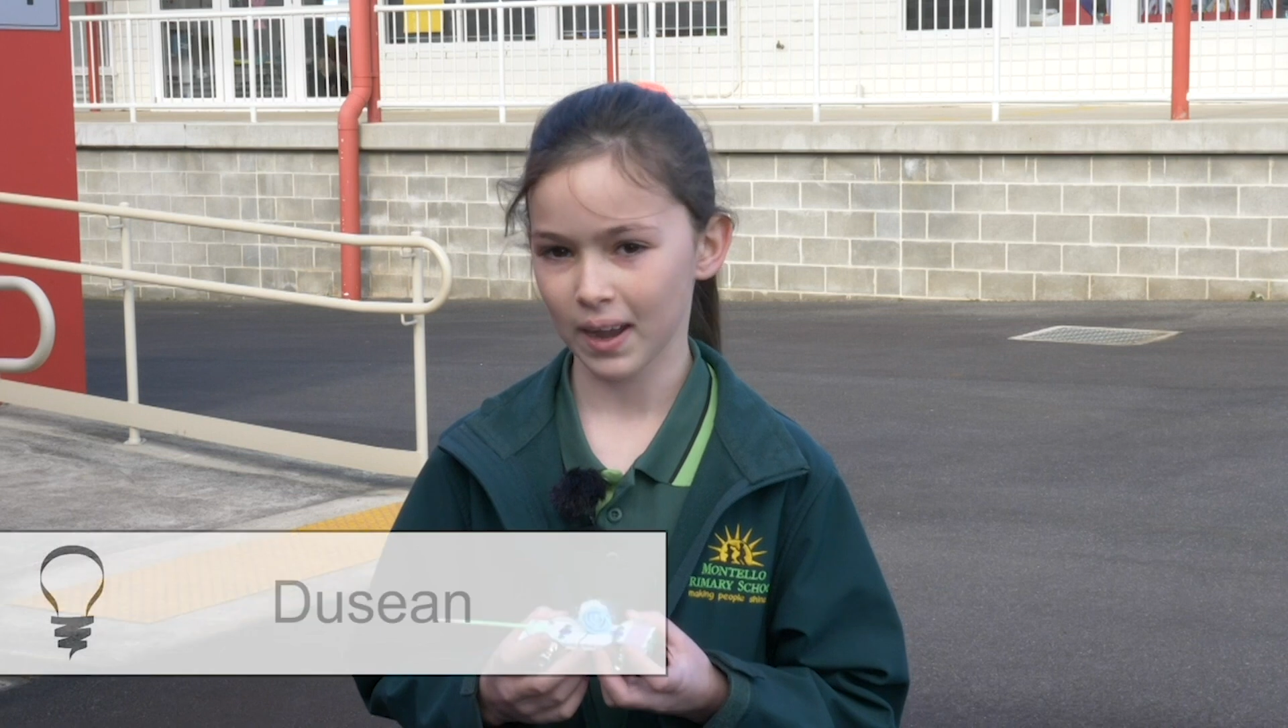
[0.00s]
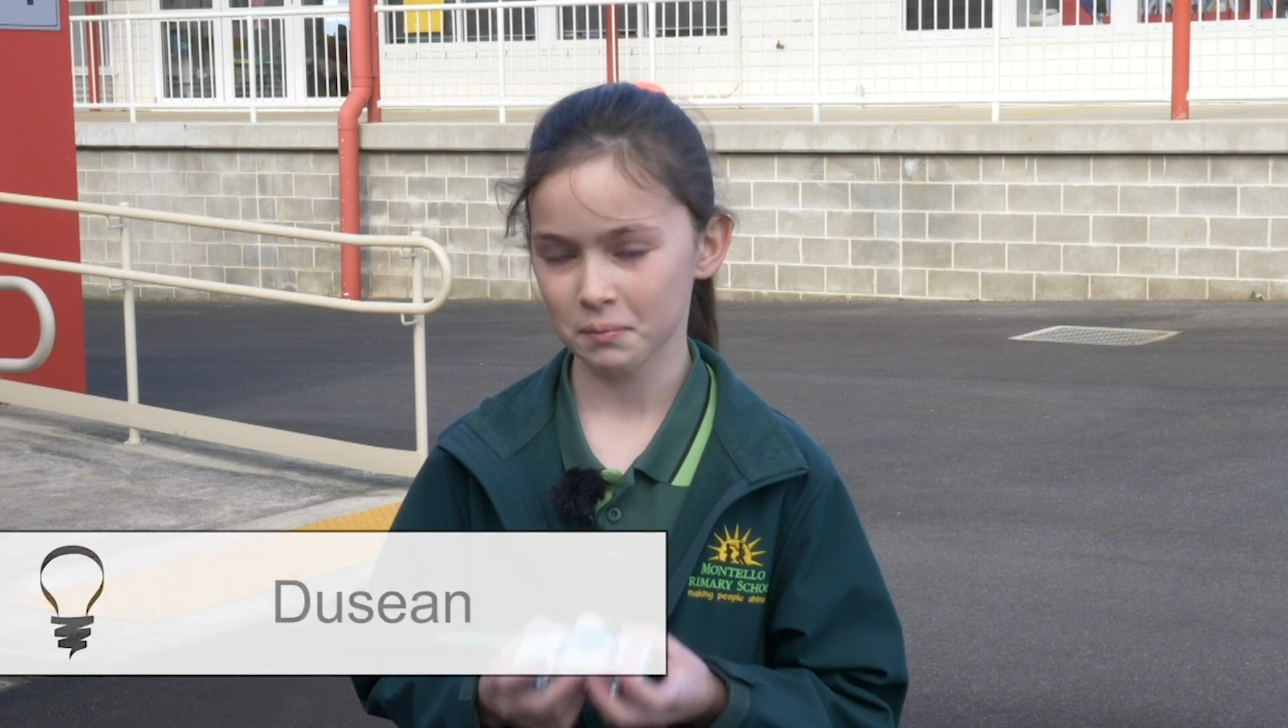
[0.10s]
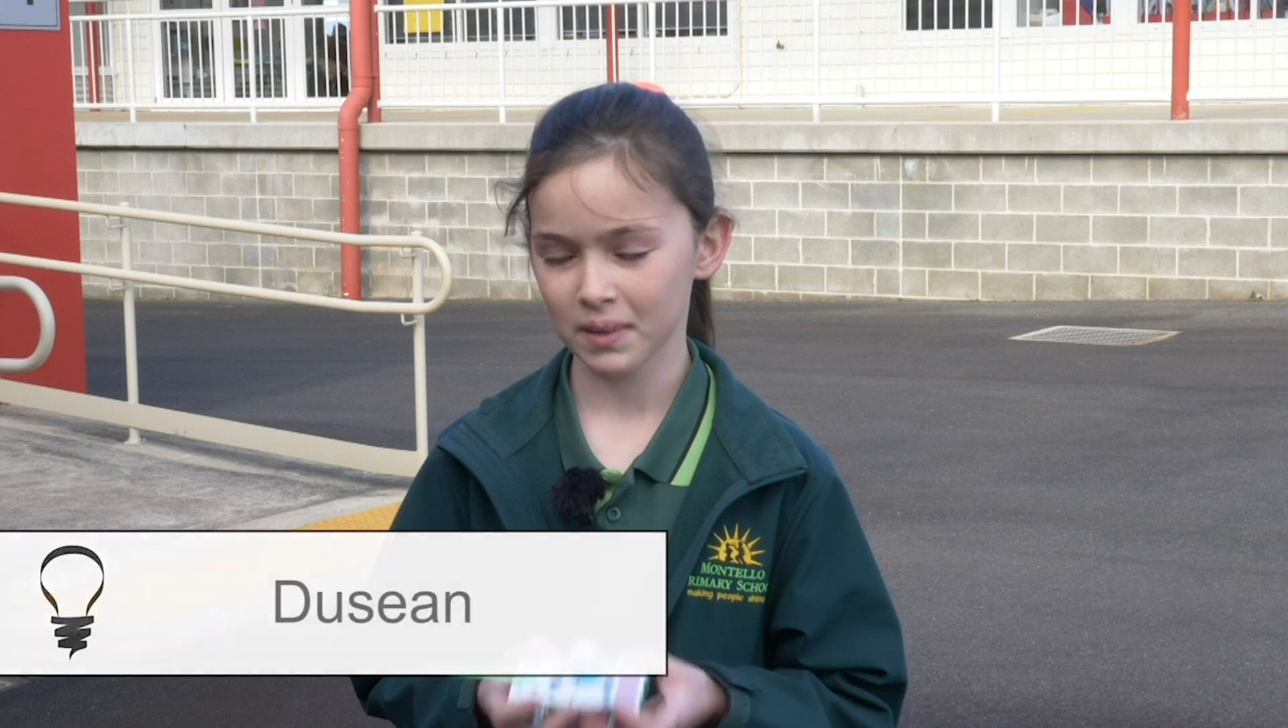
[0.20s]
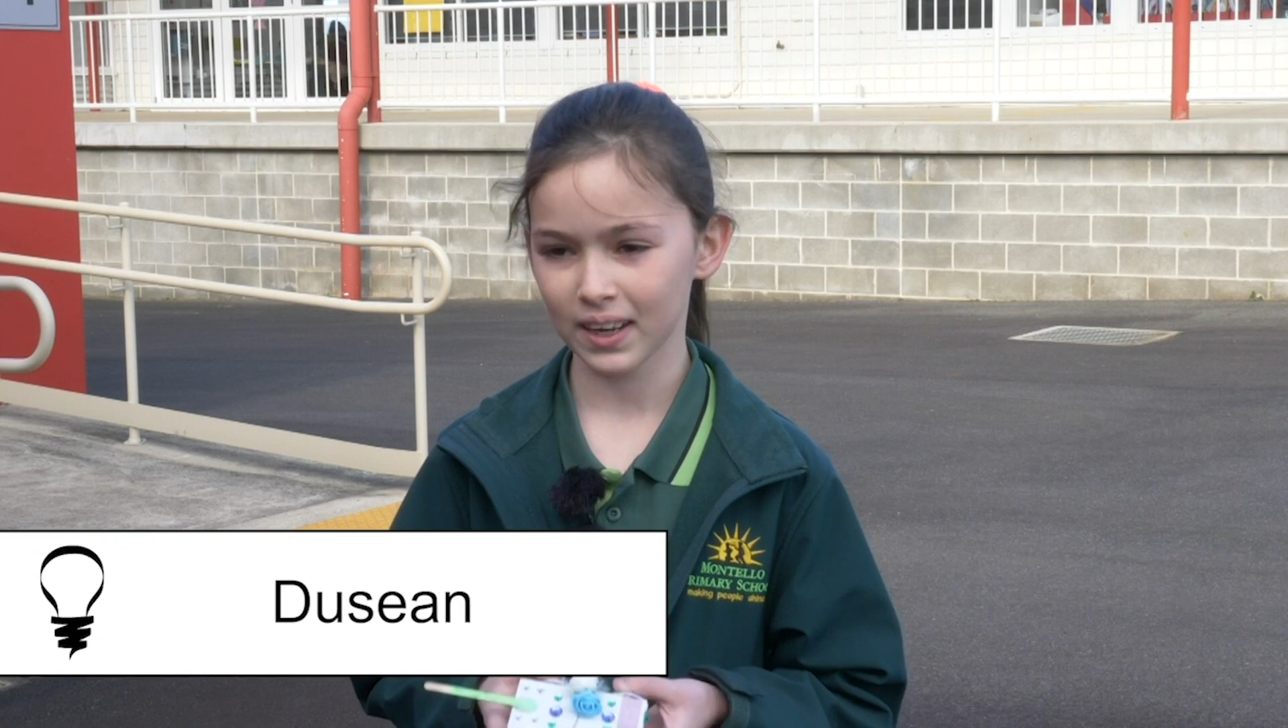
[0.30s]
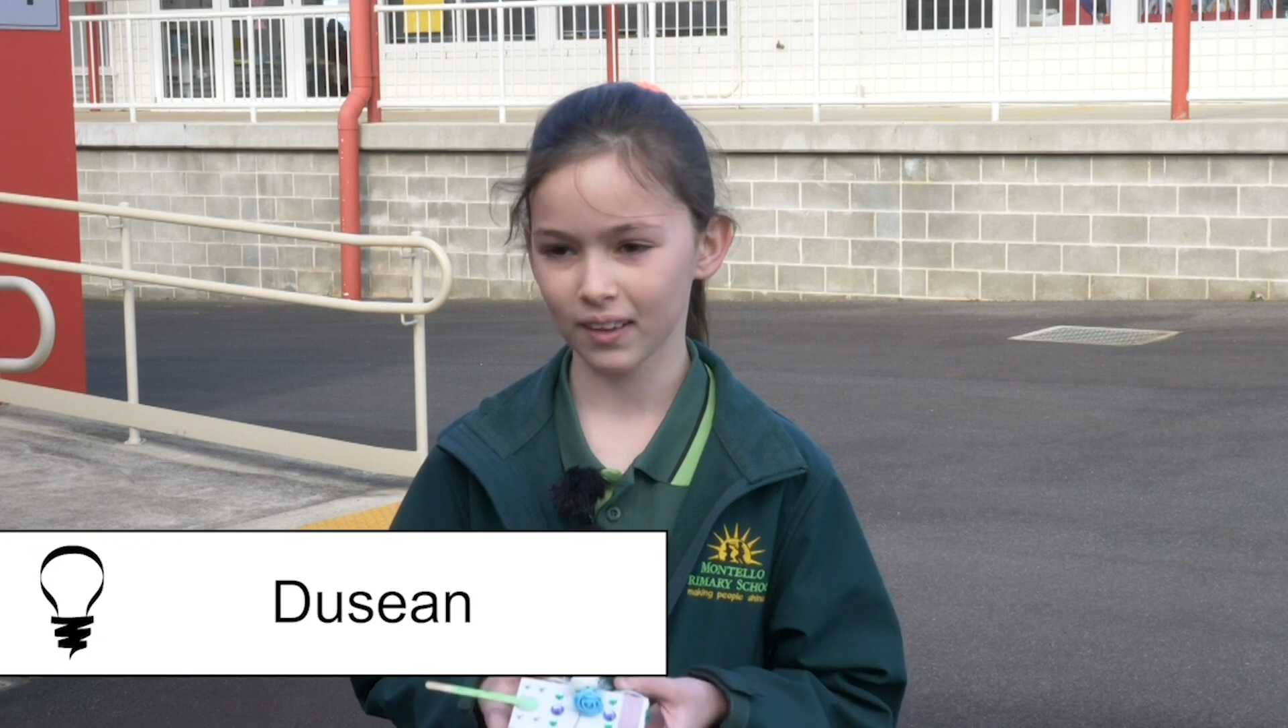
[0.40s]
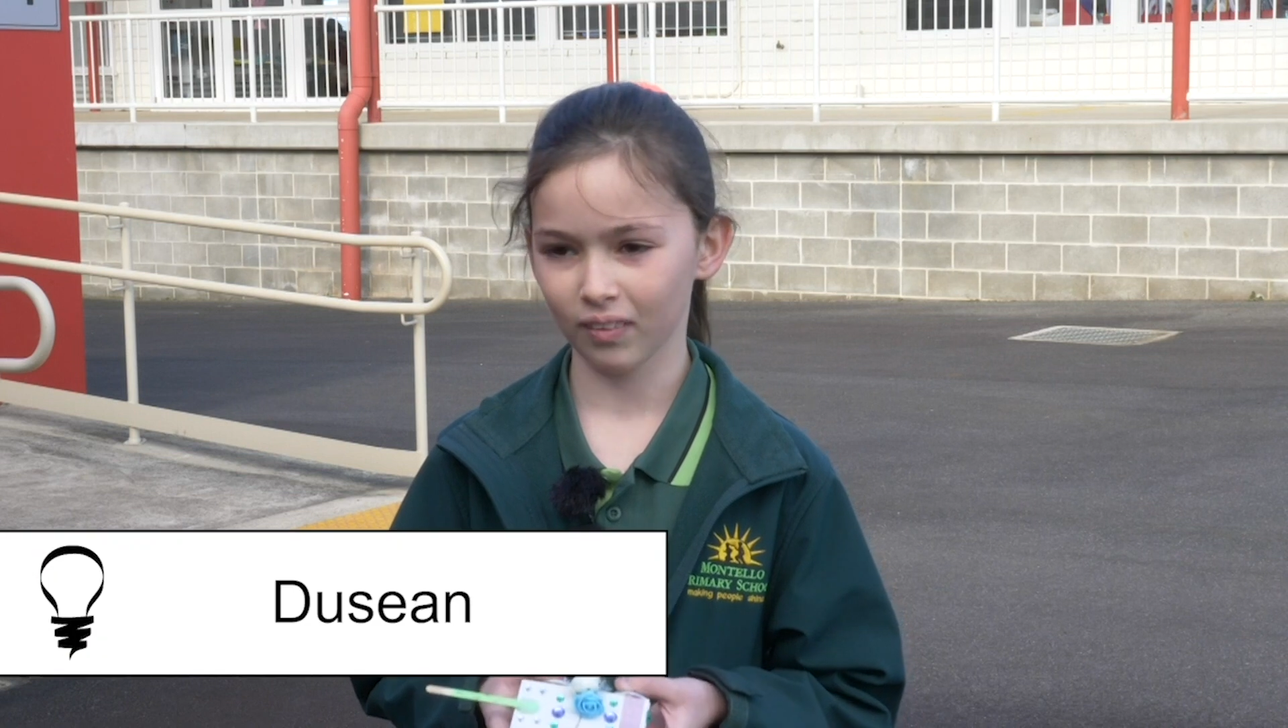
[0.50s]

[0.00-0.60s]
I made it